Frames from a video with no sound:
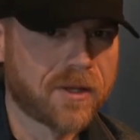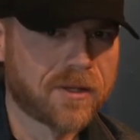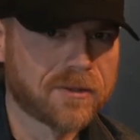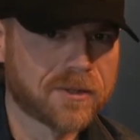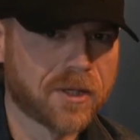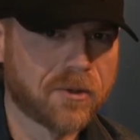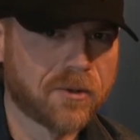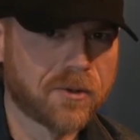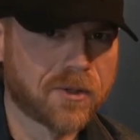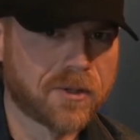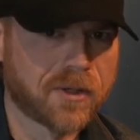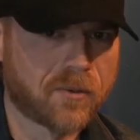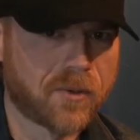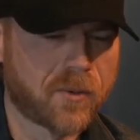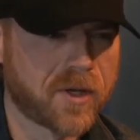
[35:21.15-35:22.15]
so
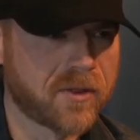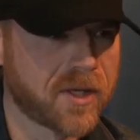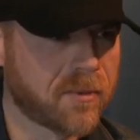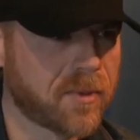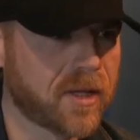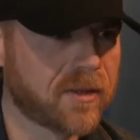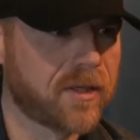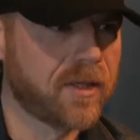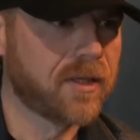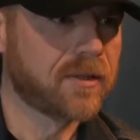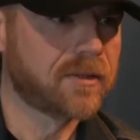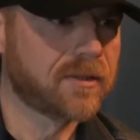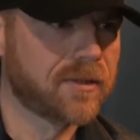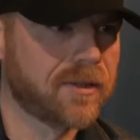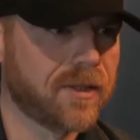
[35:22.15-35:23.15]
what do you think about
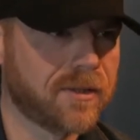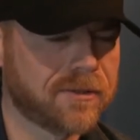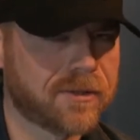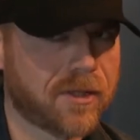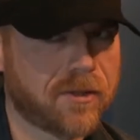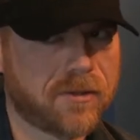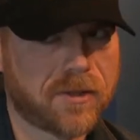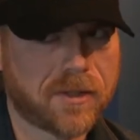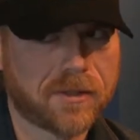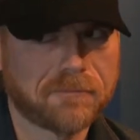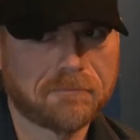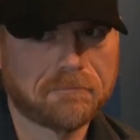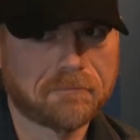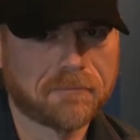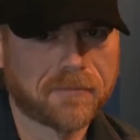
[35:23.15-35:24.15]
this? And so, uh,
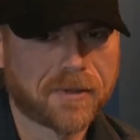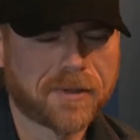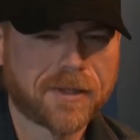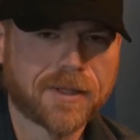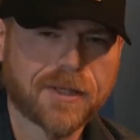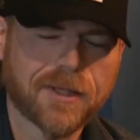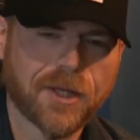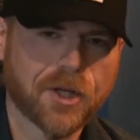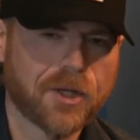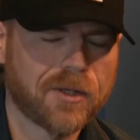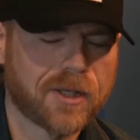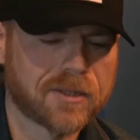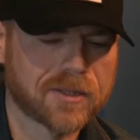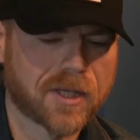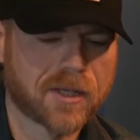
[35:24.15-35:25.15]
you know,
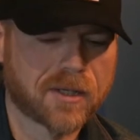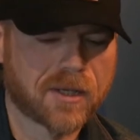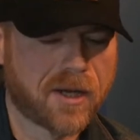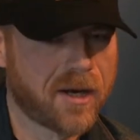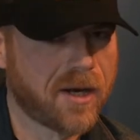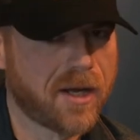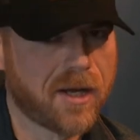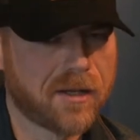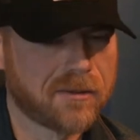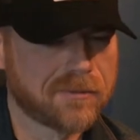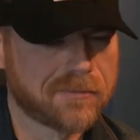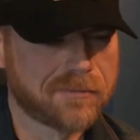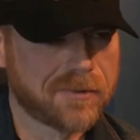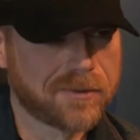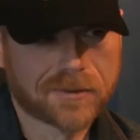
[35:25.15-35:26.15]
I was like, all right,
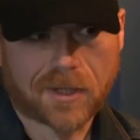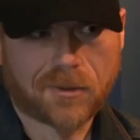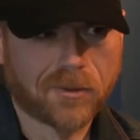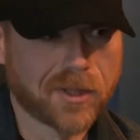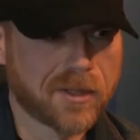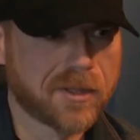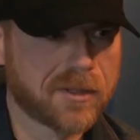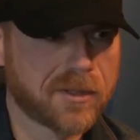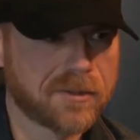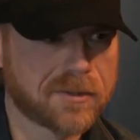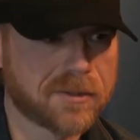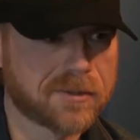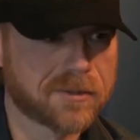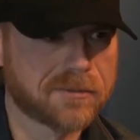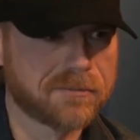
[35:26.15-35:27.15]
let's go with it. Let's
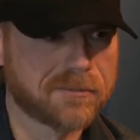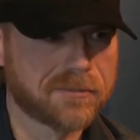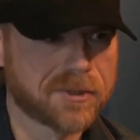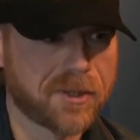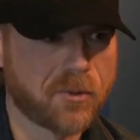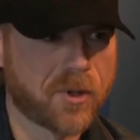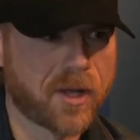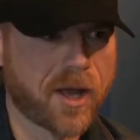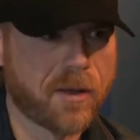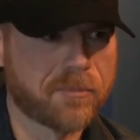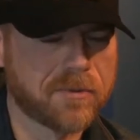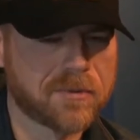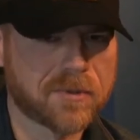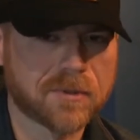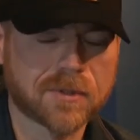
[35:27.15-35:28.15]
just see what
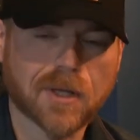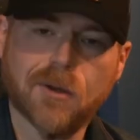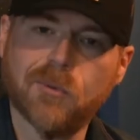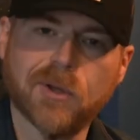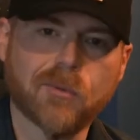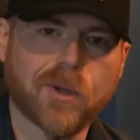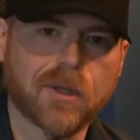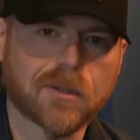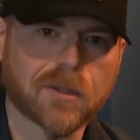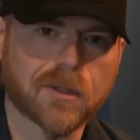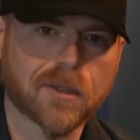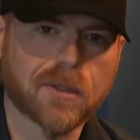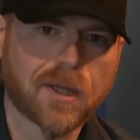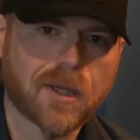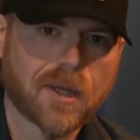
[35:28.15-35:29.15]
happens. And so we went
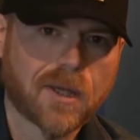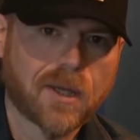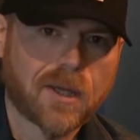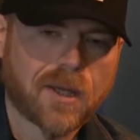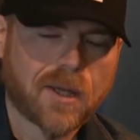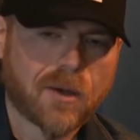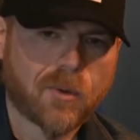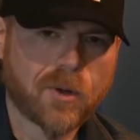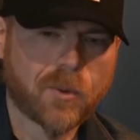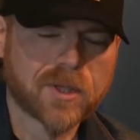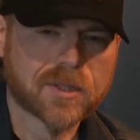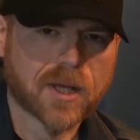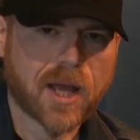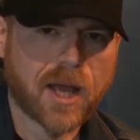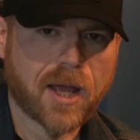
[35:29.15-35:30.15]
to, we
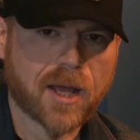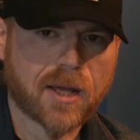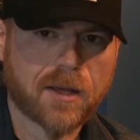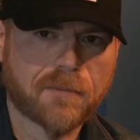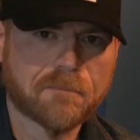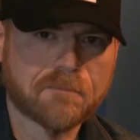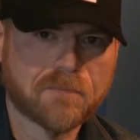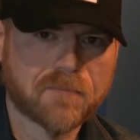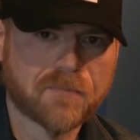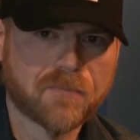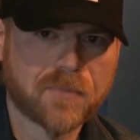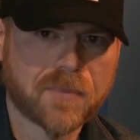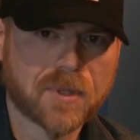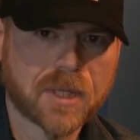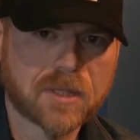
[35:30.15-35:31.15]
went to, ha- um,
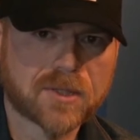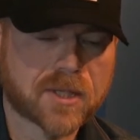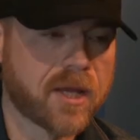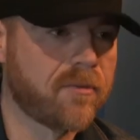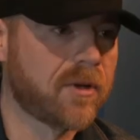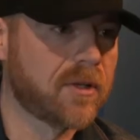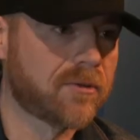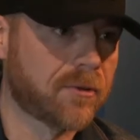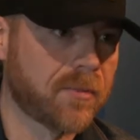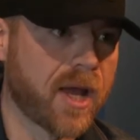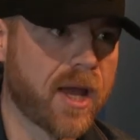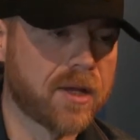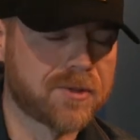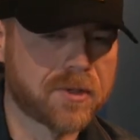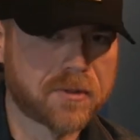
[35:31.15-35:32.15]
Stephen is from
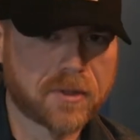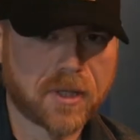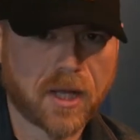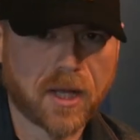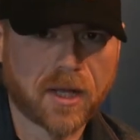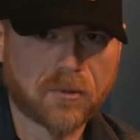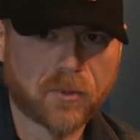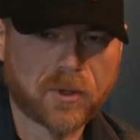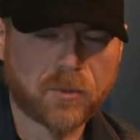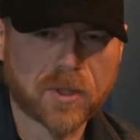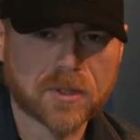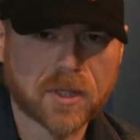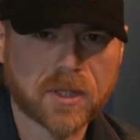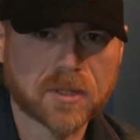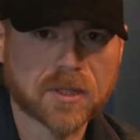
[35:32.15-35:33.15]
Hazard and we
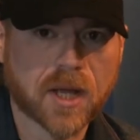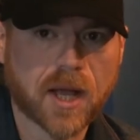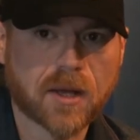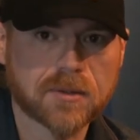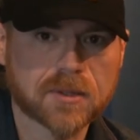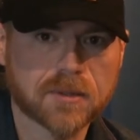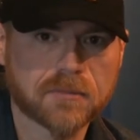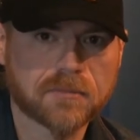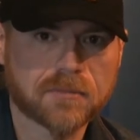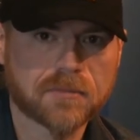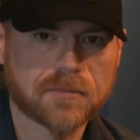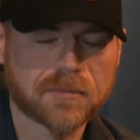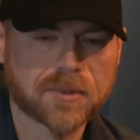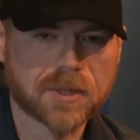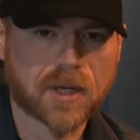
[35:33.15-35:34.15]
went to his house and
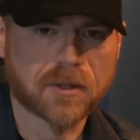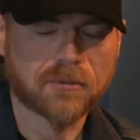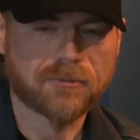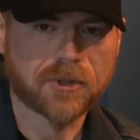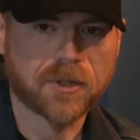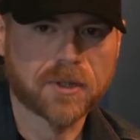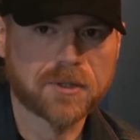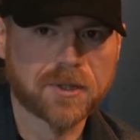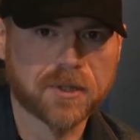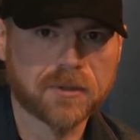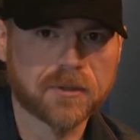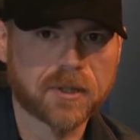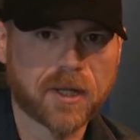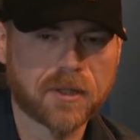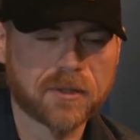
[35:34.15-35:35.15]
shot the footage
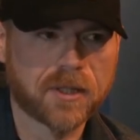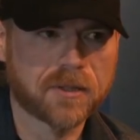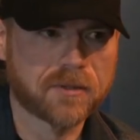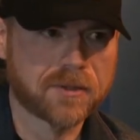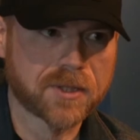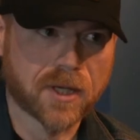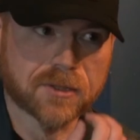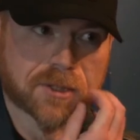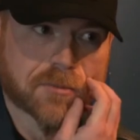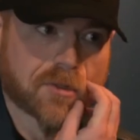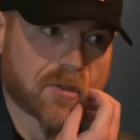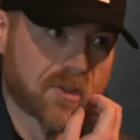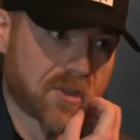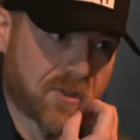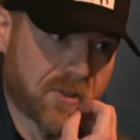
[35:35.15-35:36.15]
and, and did shot some of the,